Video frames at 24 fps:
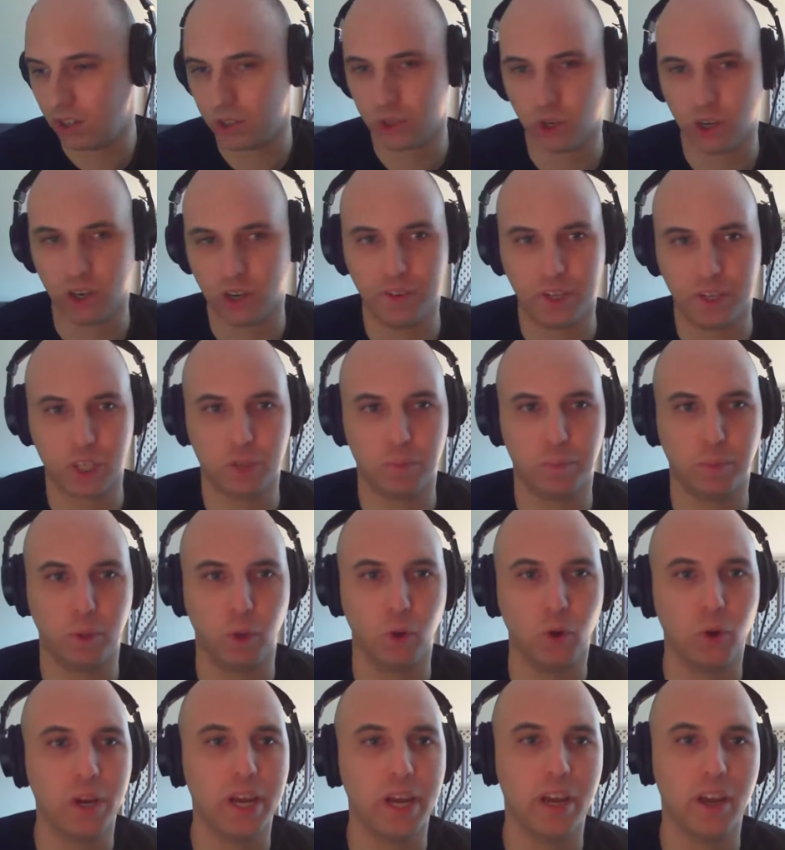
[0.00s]
sort of
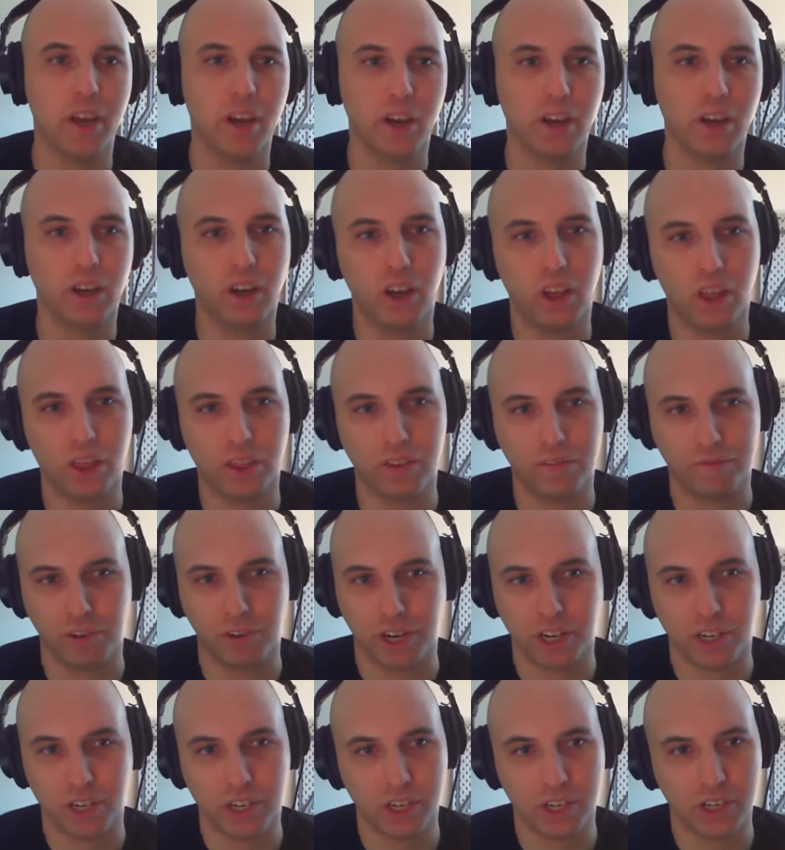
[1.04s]
exploring the
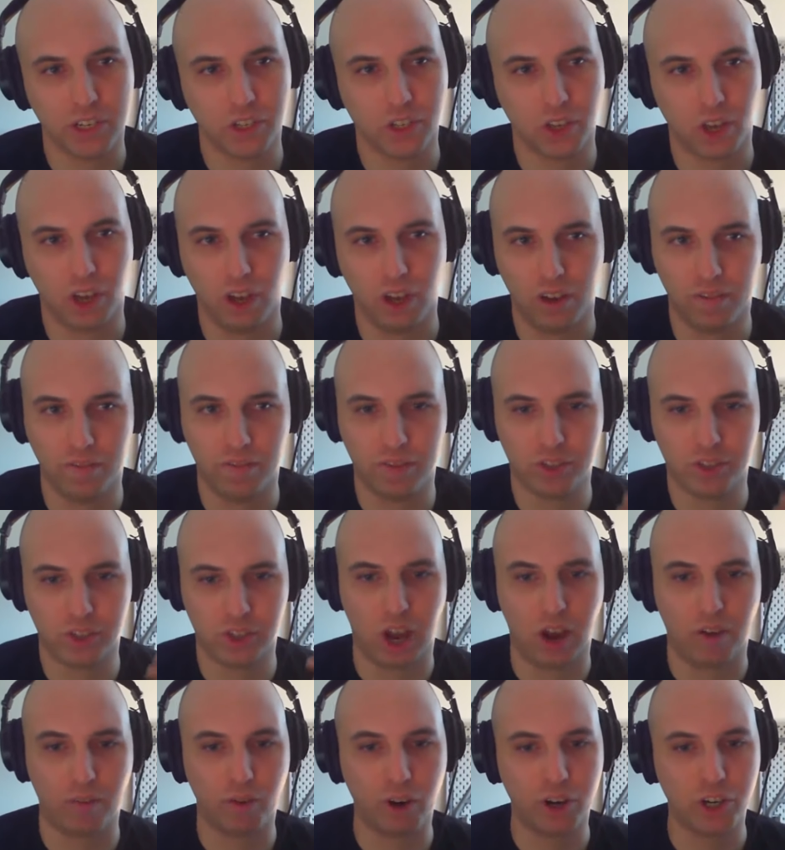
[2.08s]
fringes of
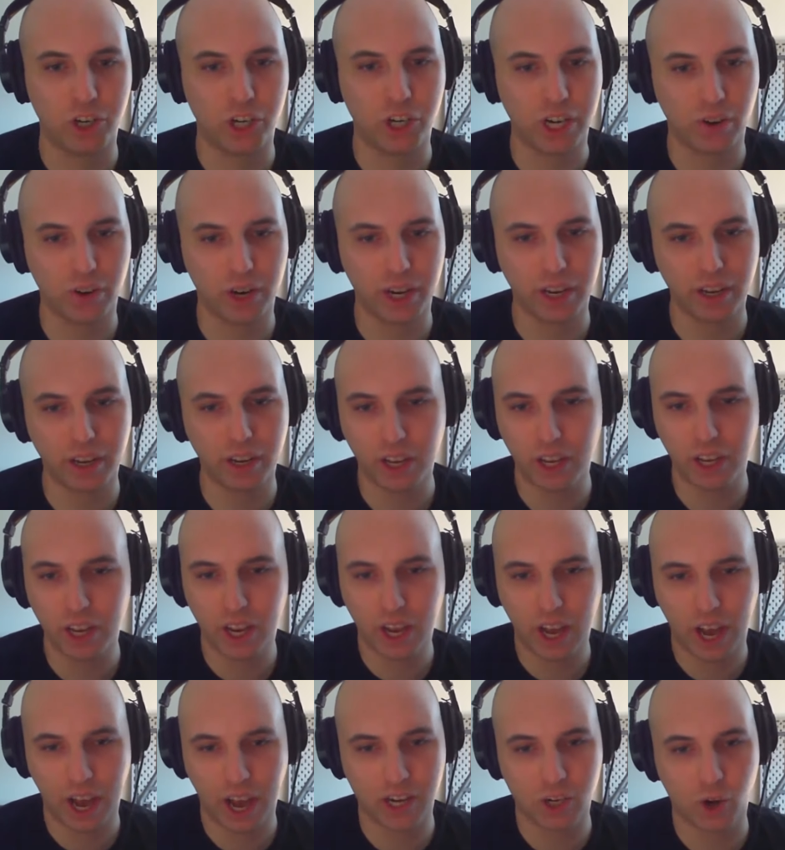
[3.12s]
software engineering
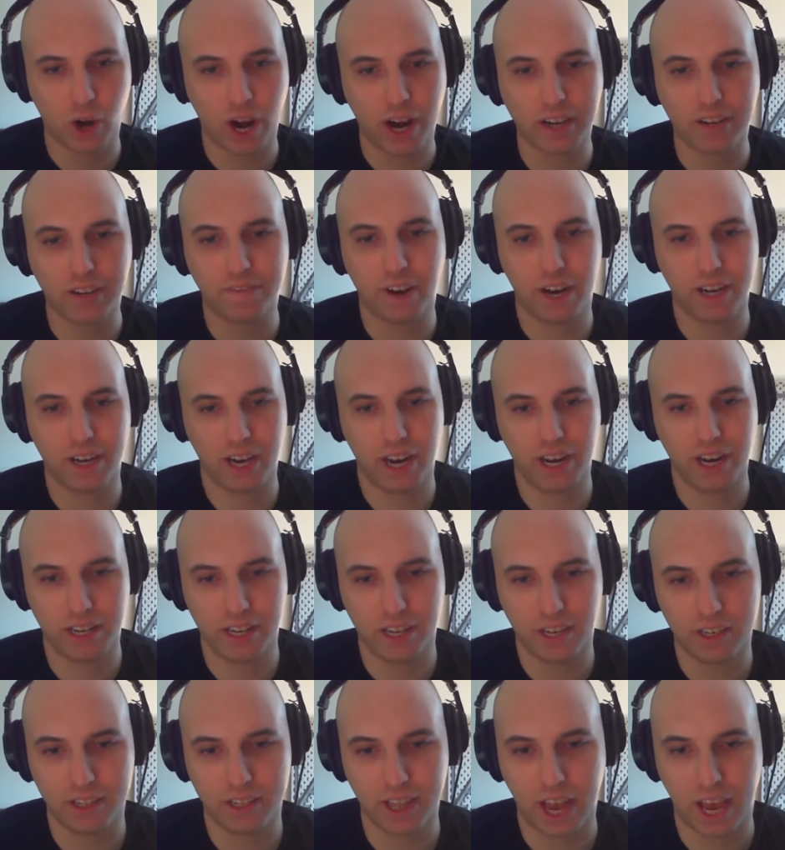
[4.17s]
and trying to find
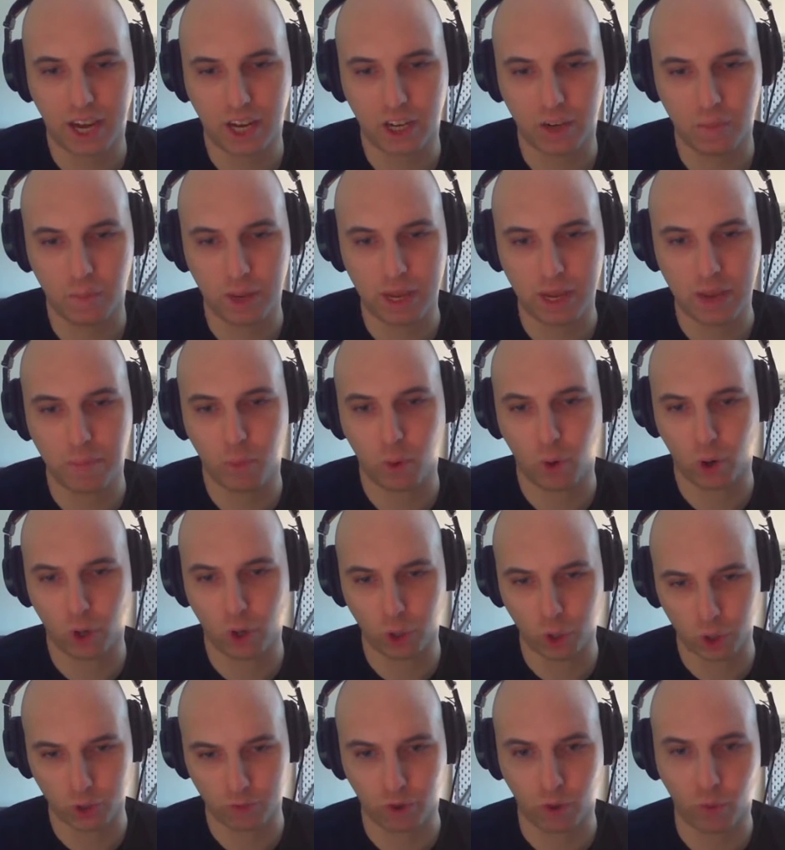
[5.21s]
ideas that could be more
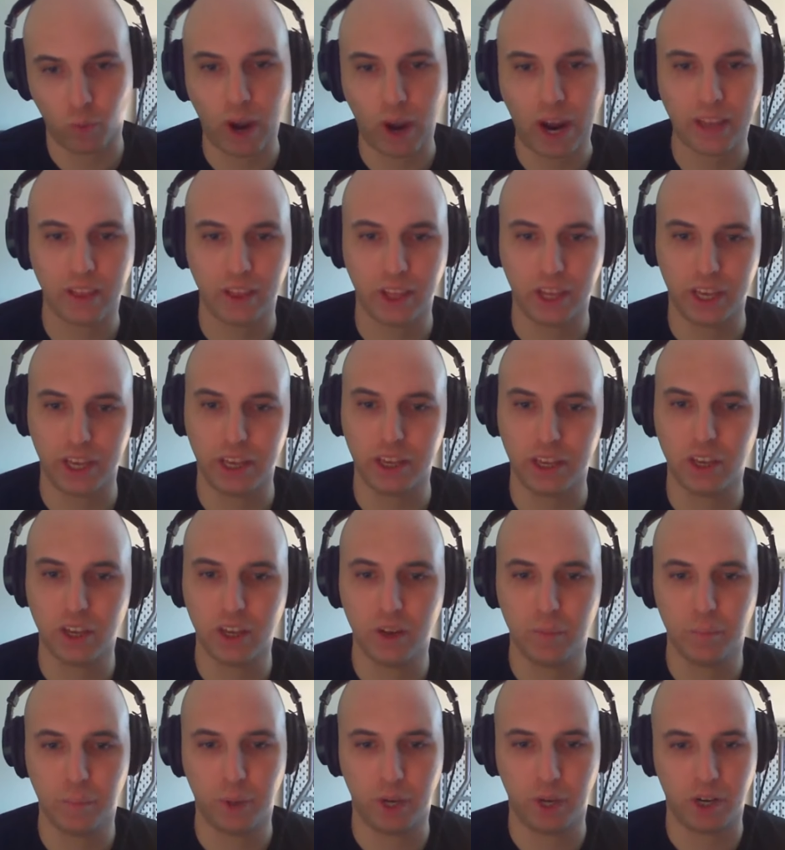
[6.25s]
useful widely,
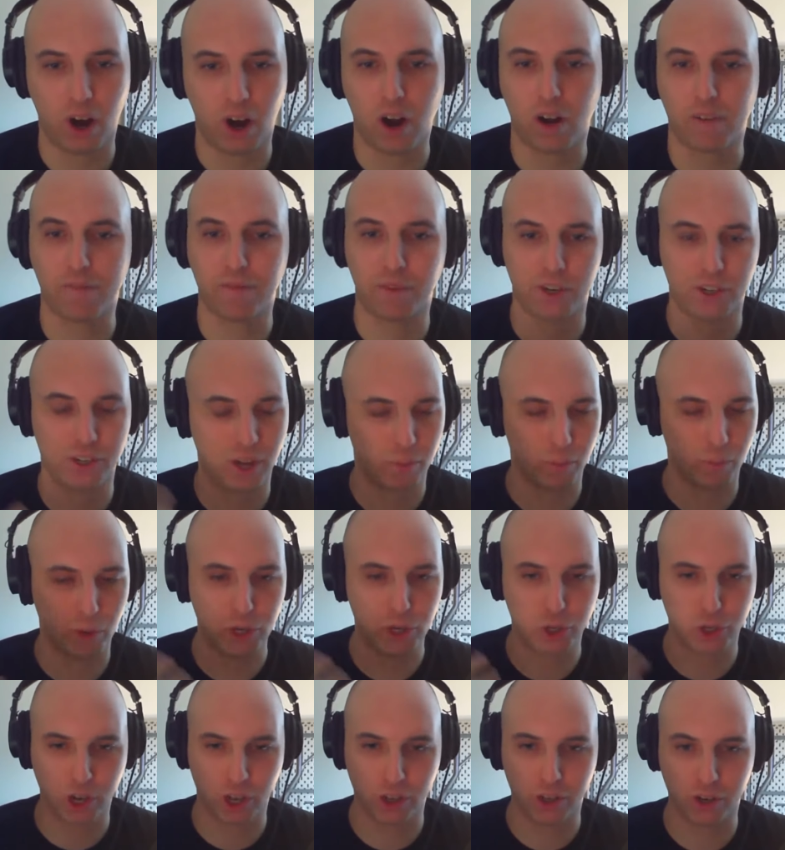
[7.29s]
but are for some
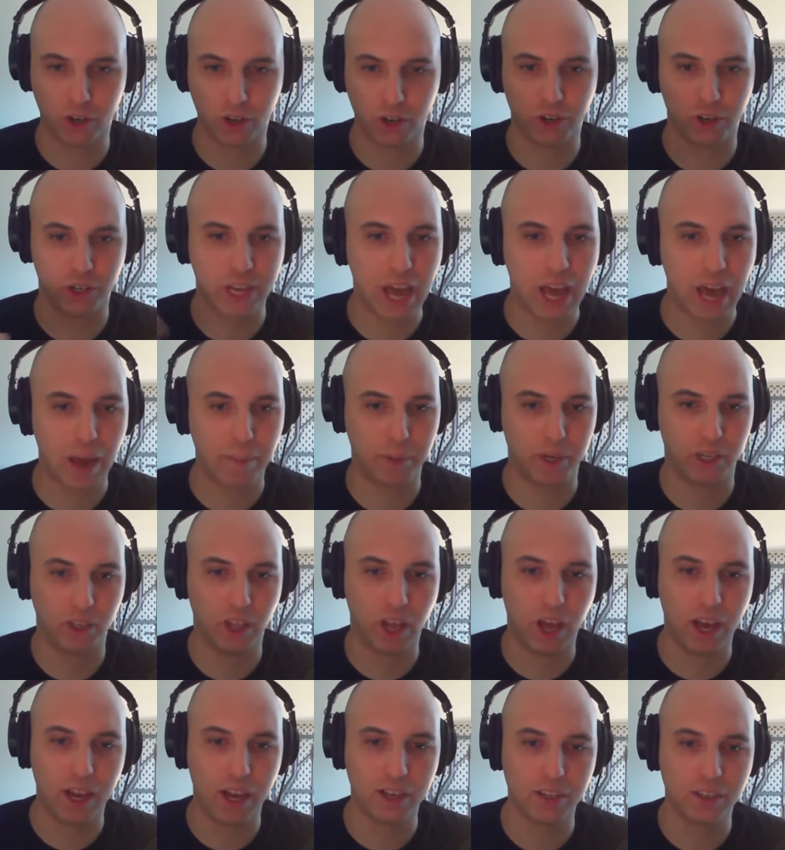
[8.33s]
reason or another
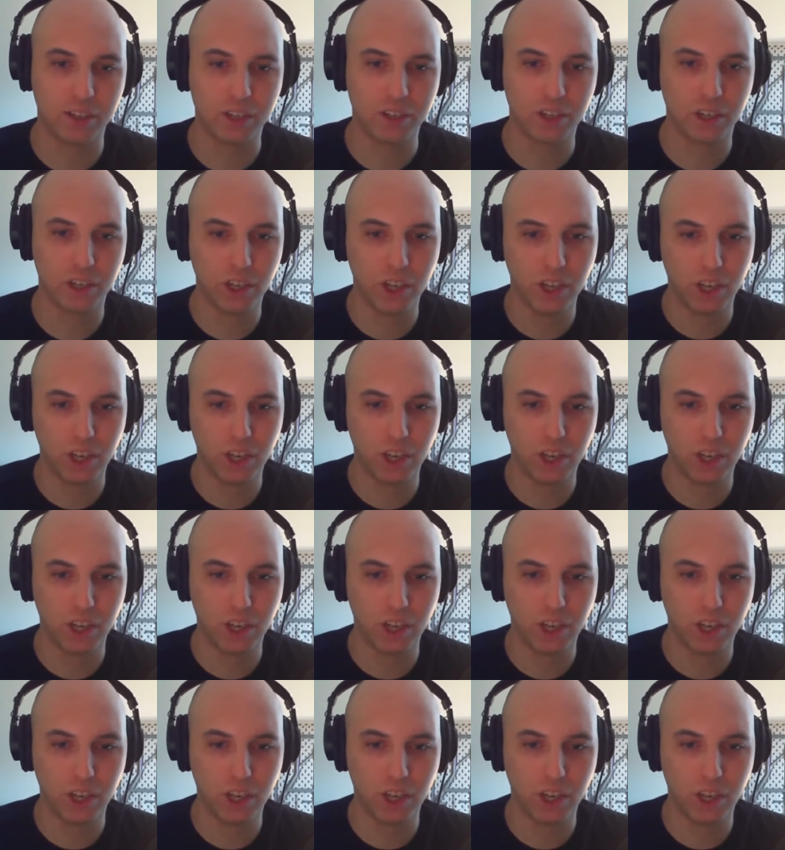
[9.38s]
undercapitalized.